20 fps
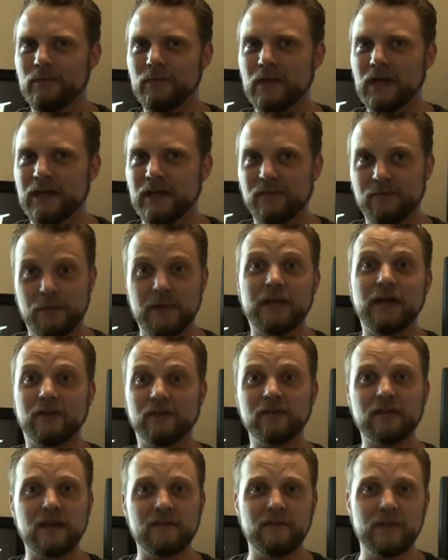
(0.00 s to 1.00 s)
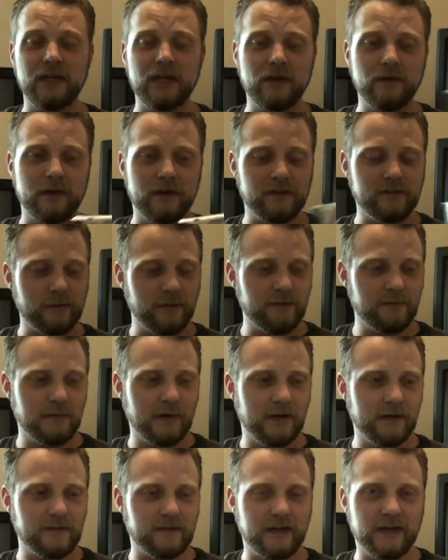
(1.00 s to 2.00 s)
I guess because of that video, as a
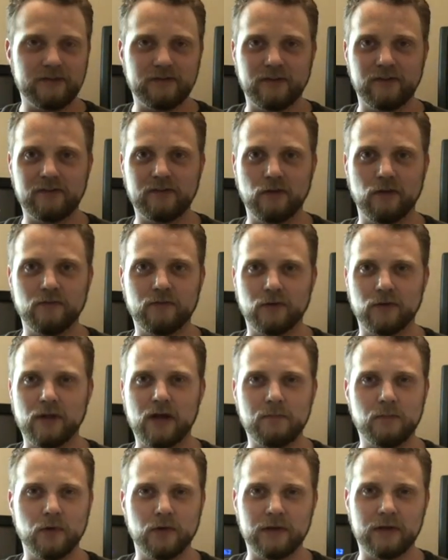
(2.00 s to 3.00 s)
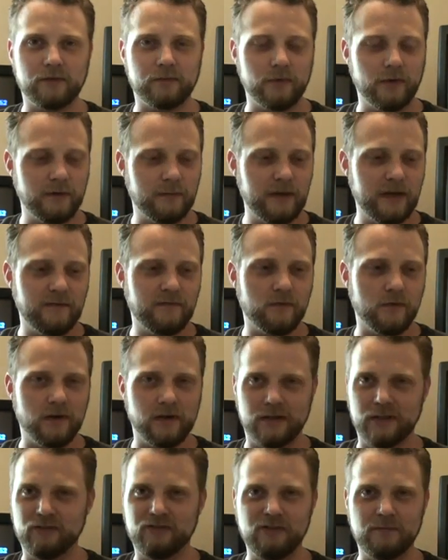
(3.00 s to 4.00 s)
response, it actually sold for a lot more than I was willing to pay for
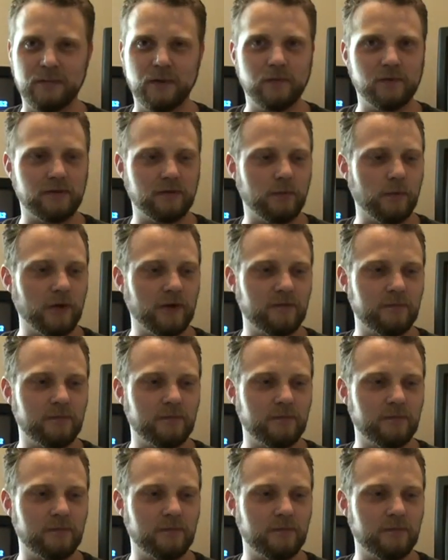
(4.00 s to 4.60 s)
it, and the shipping was a little more